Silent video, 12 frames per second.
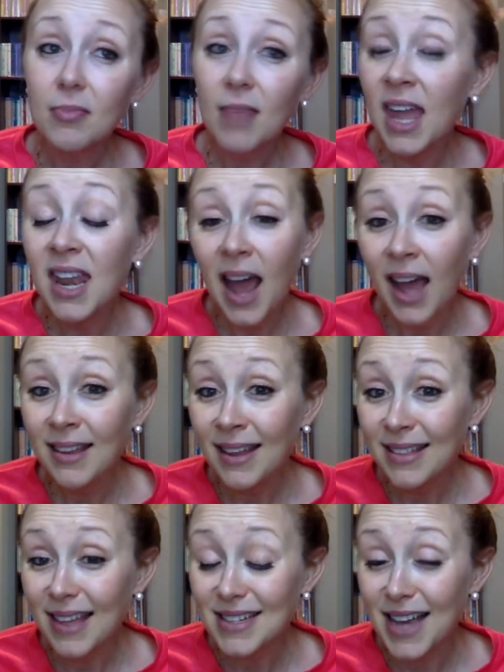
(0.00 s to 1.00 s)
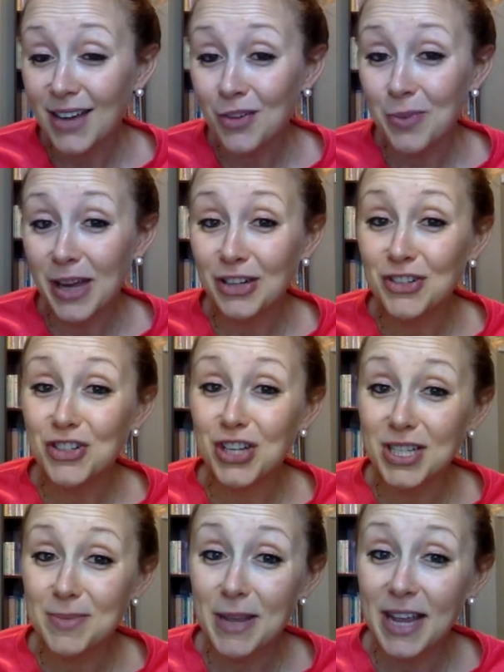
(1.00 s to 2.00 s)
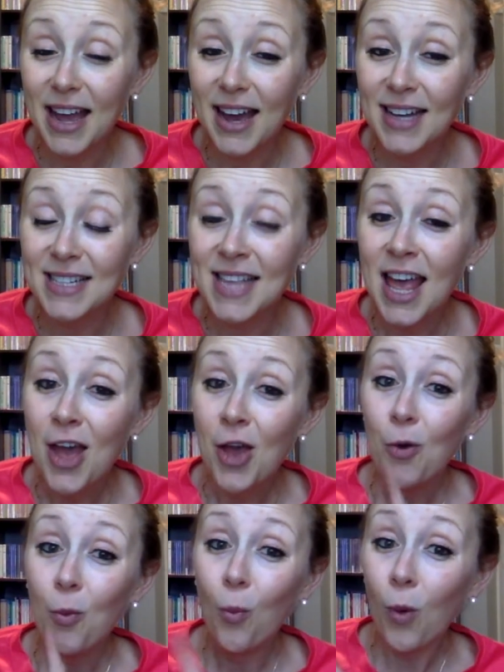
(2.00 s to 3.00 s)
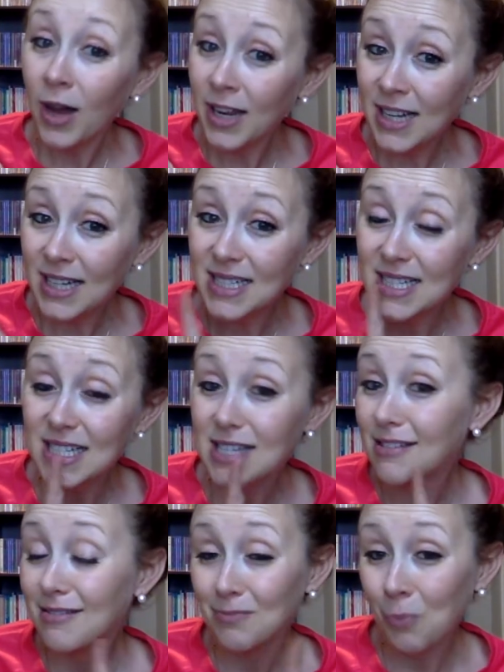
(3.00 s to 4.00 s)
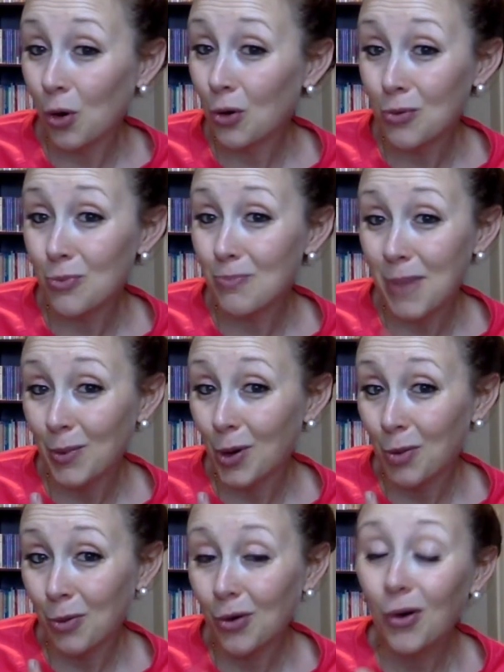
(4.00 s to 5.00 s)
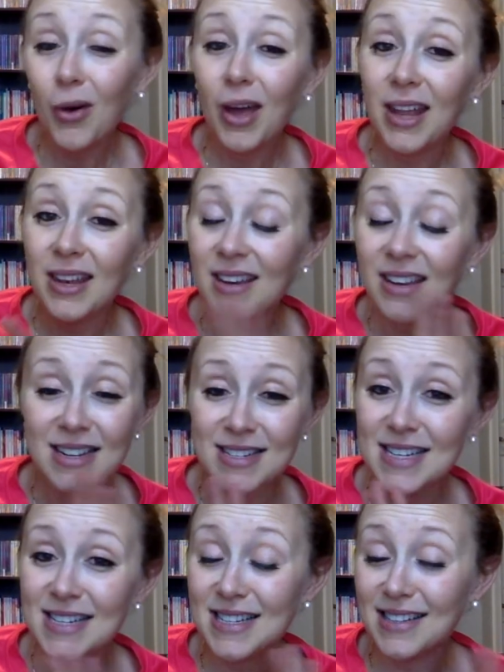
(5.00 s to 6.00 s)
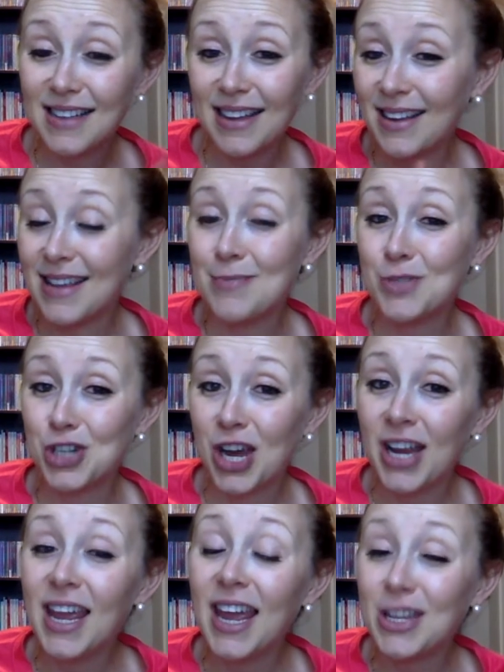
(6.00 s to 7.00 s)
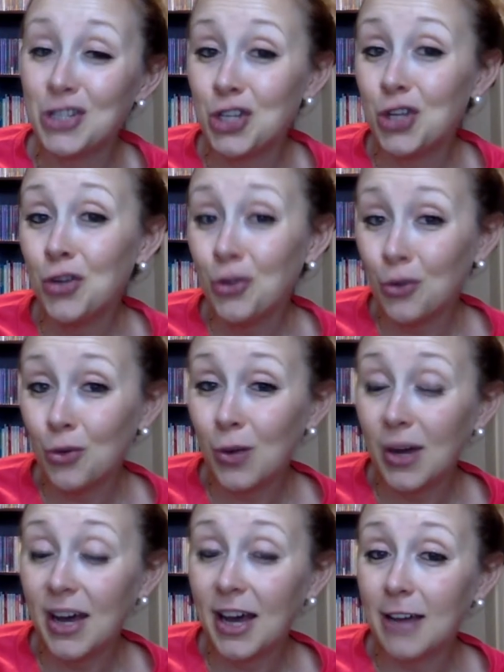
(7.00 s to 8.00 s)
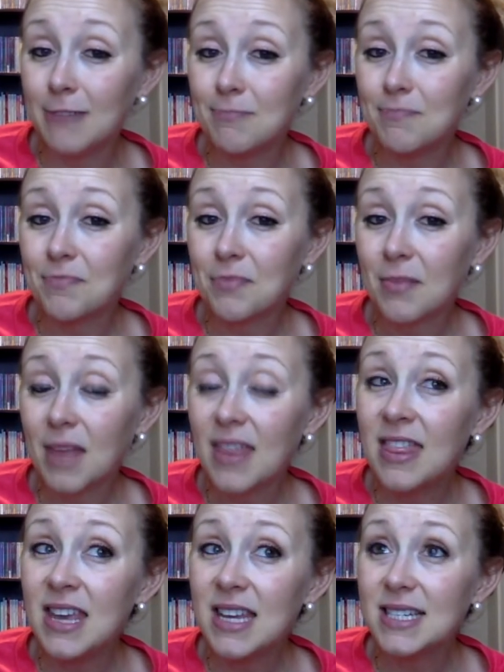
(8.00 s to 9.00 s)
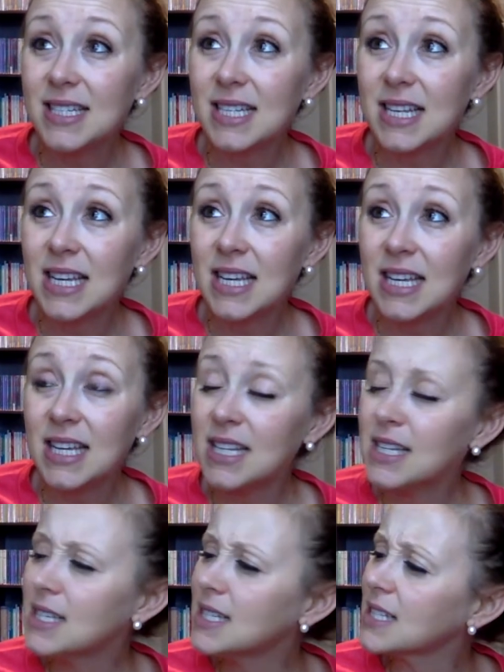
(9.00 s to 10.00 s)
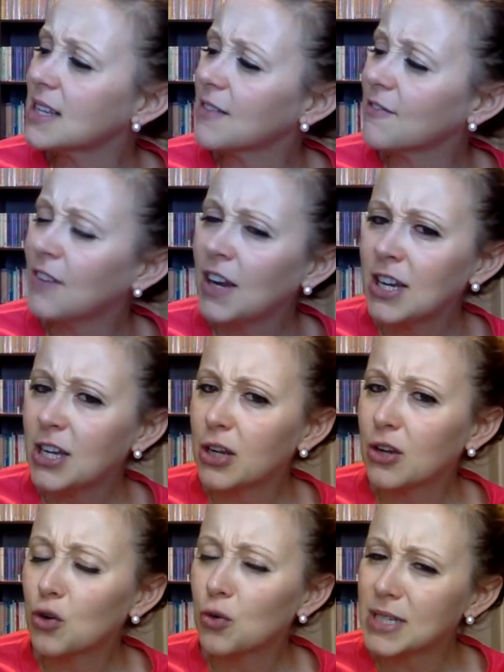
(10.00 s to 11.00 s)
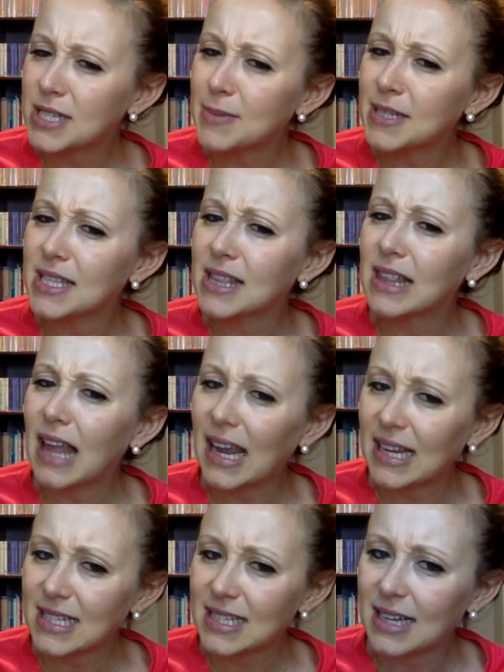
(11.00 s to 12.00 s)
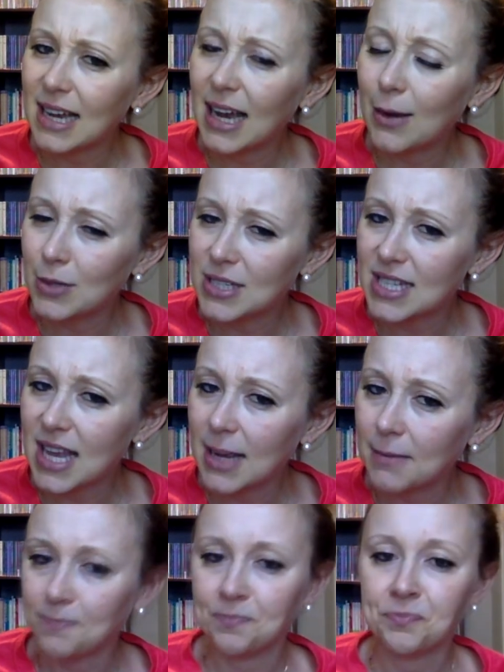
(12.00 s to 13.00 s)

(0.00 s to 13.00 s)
And I like that title better just because, one, it's more memorable and easy to, like, keep straight. And two, this is very Christmas light, I would say.